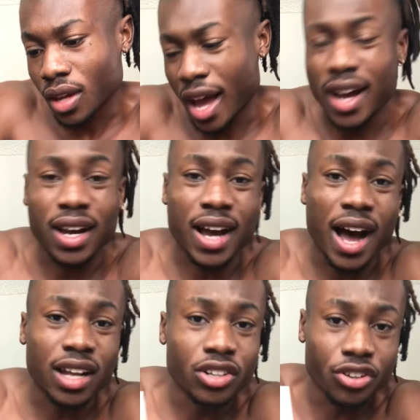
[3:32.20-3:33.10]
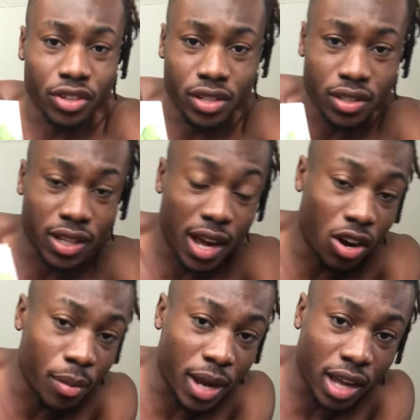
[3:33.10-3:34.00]
I got collard greens
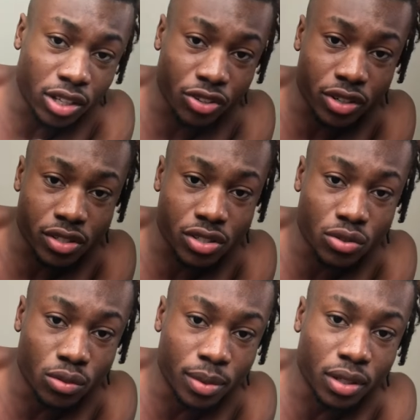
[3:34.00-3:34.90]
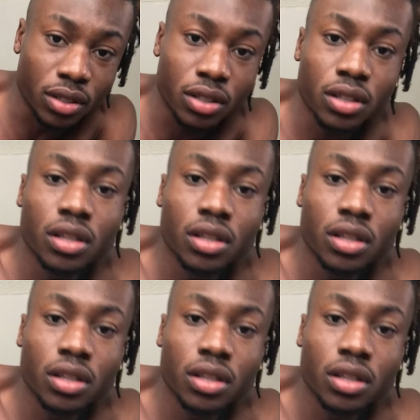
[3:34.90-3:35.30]
too, but